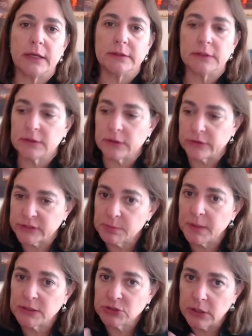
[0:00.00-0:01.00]
and that they're in
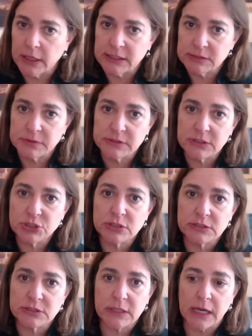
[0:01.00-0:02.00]
specialized
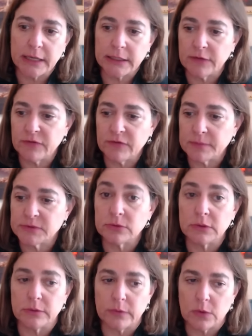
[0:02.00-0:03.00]
positions that the IDF
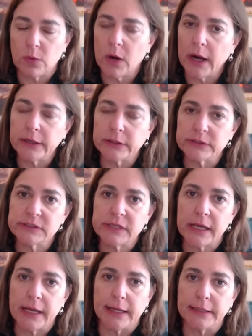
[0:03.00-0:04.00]
absolutely requires,
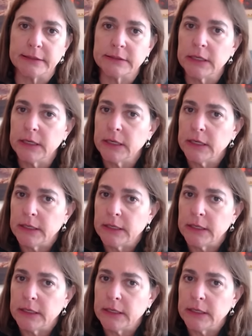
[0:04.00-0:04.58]
and